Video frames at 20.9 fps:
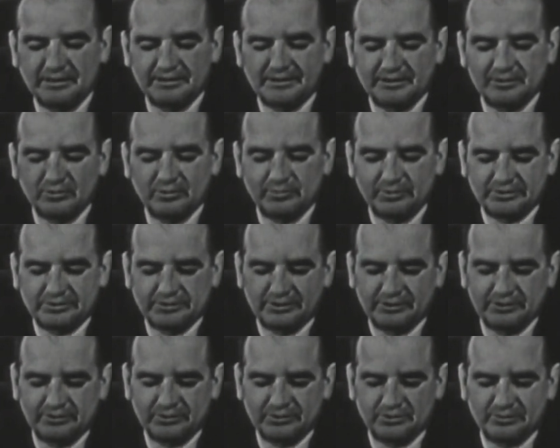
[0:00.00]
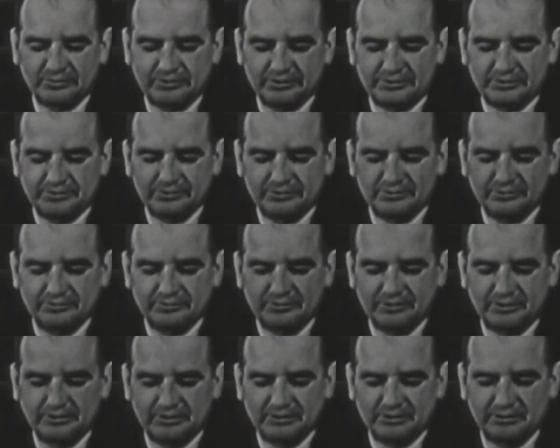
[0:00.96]
Nothing will be turned over
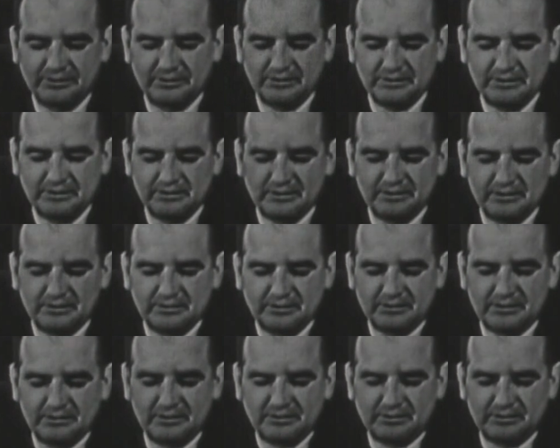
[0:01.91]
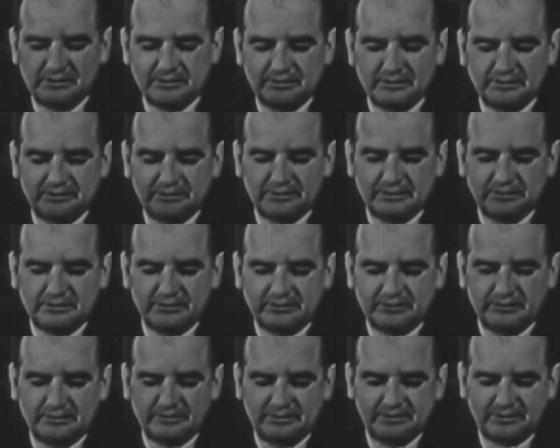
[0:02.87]
to
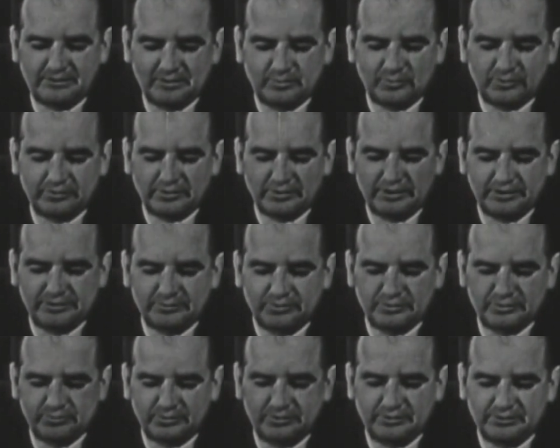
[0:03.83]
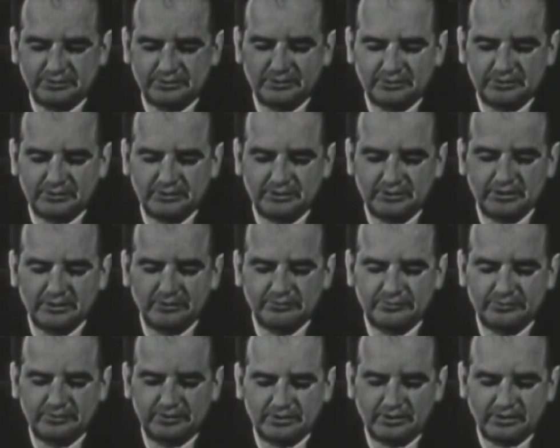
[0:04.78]
the Democrats which would
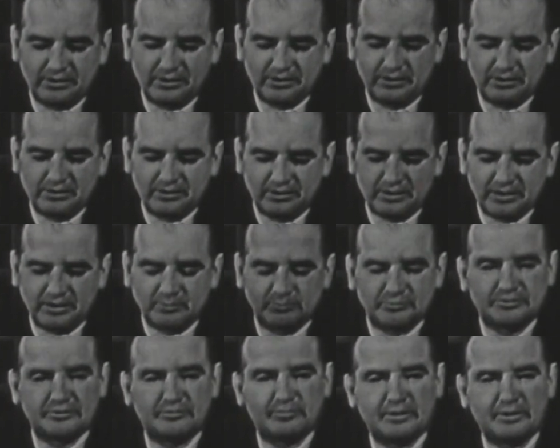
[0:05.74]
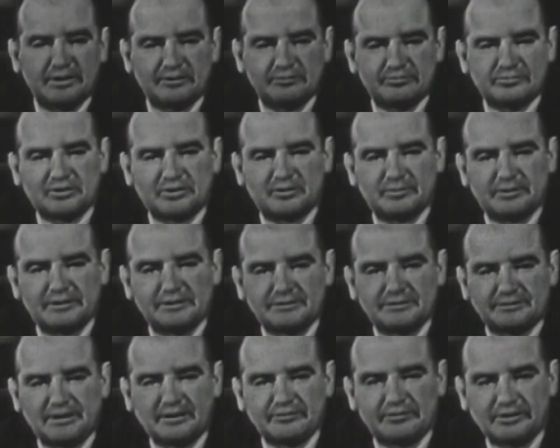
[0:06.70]
give the names of my
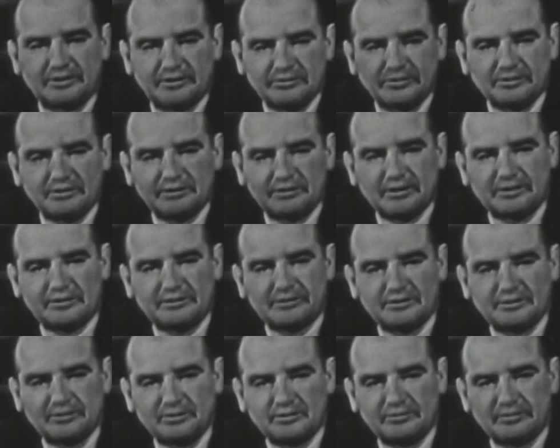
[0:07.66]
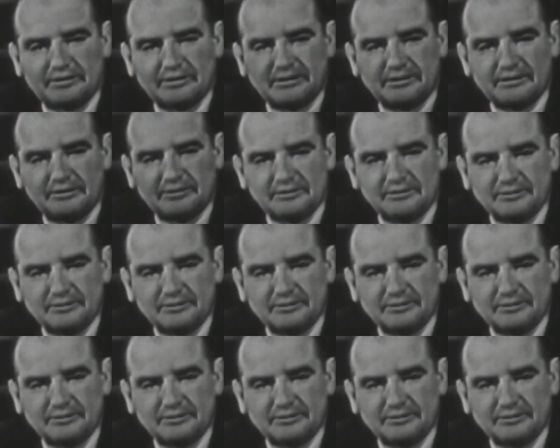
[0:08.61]
informants. I've got a duty not to turn over that.